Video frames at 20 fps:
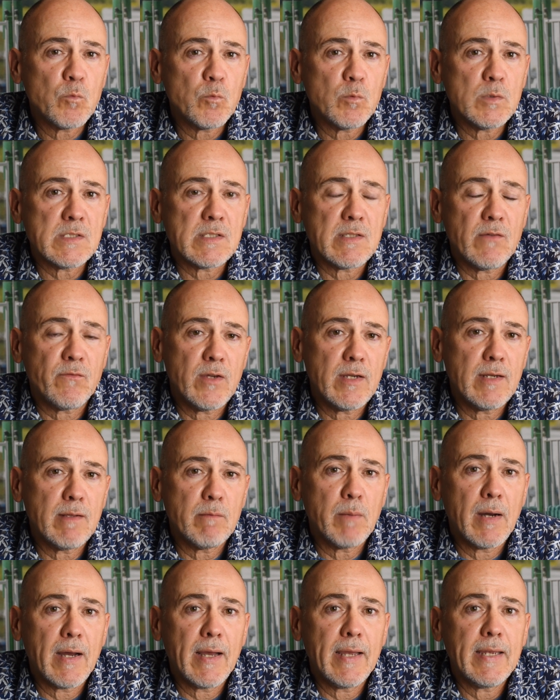was
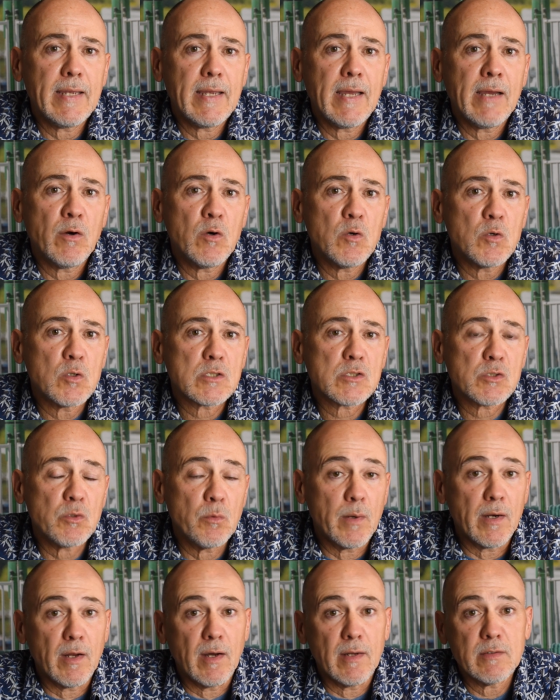defeated by a horse
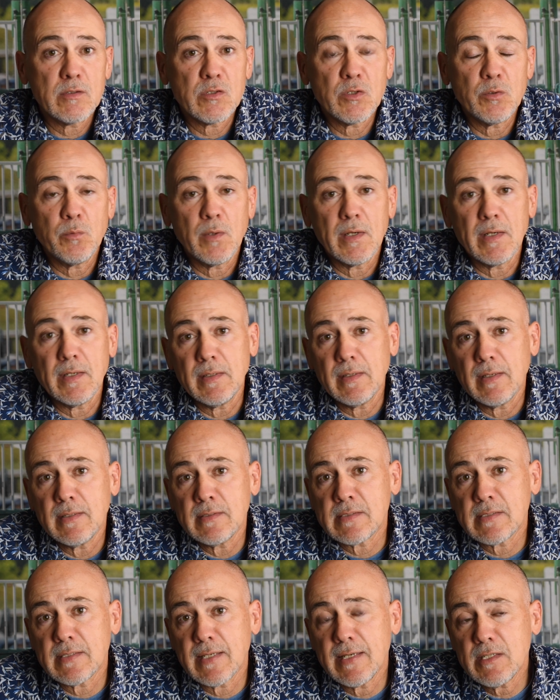who went on to win
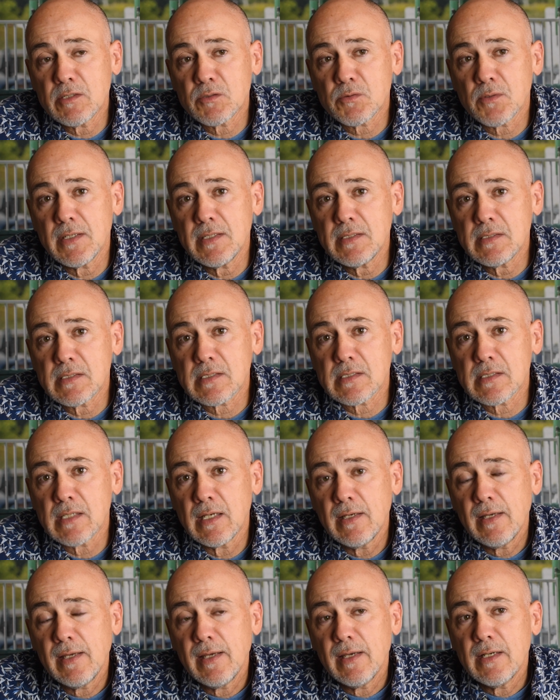a stakes race.
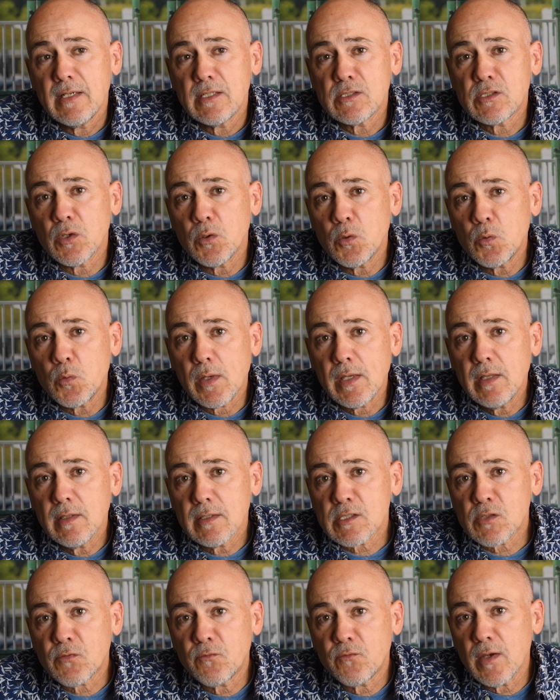So he
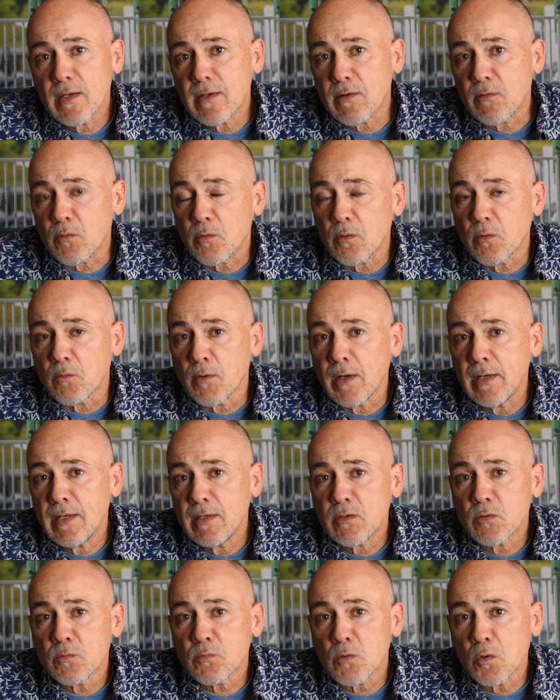looks fit,
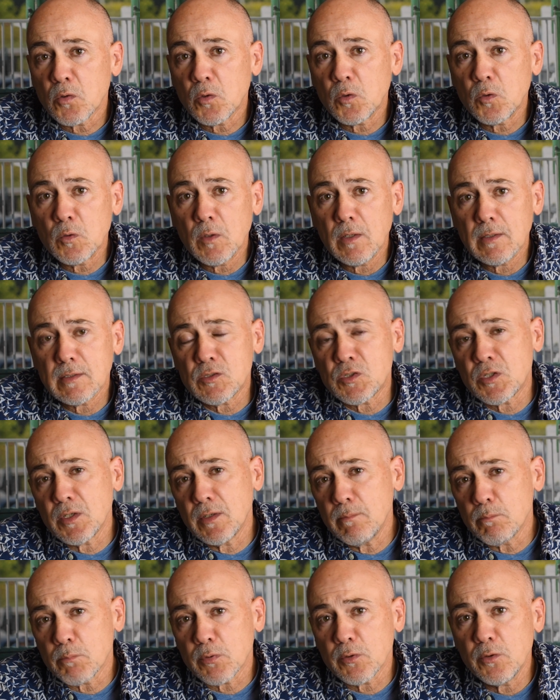ready to roll,
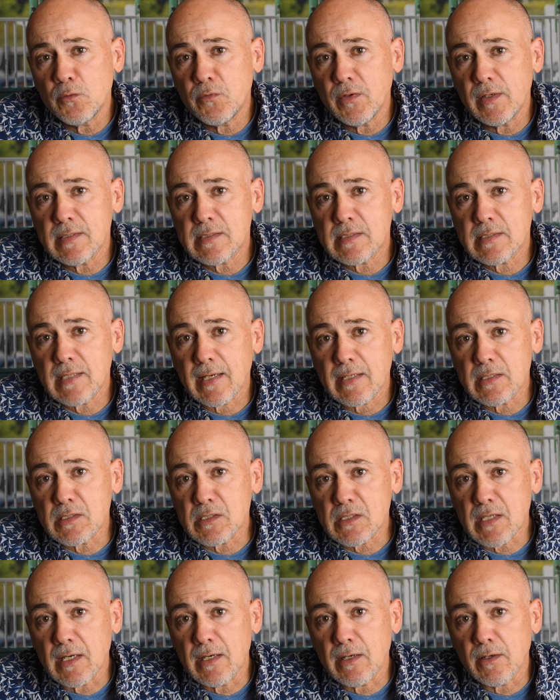should improve in his second
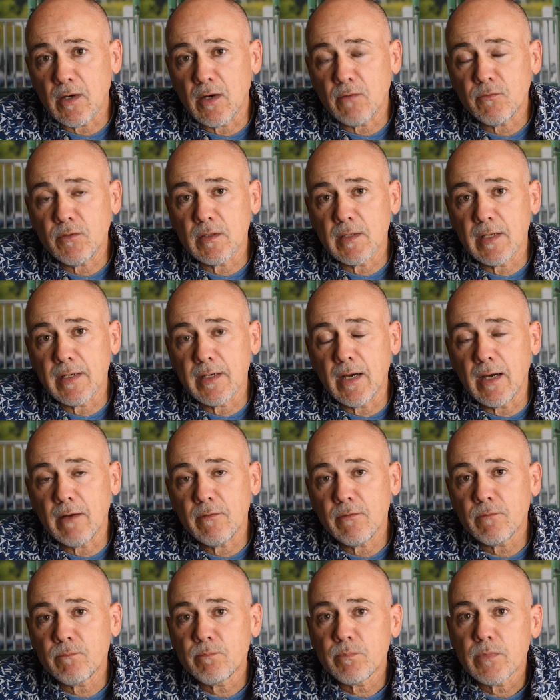start off a layoff.